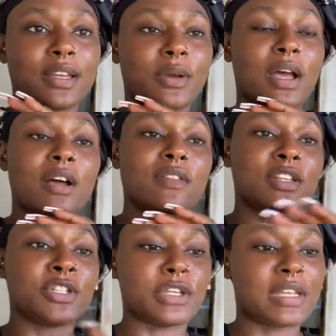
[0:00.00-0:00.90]
I'll kind of
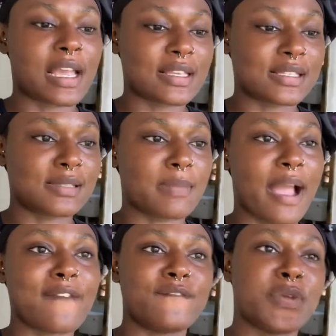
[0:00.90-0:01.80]
like show you guys
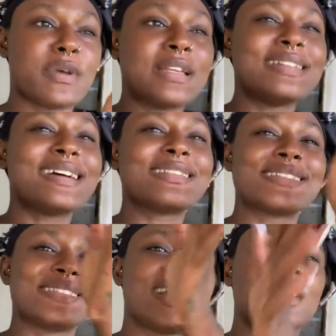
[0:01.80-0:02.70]
my veranda
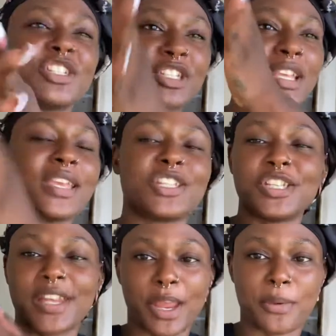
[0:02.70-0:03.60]
slash
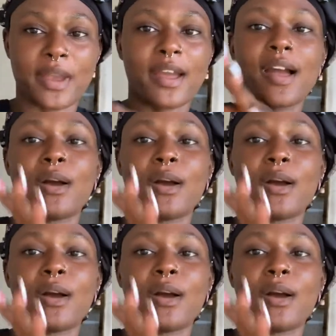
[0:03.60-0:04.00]
kitchen area.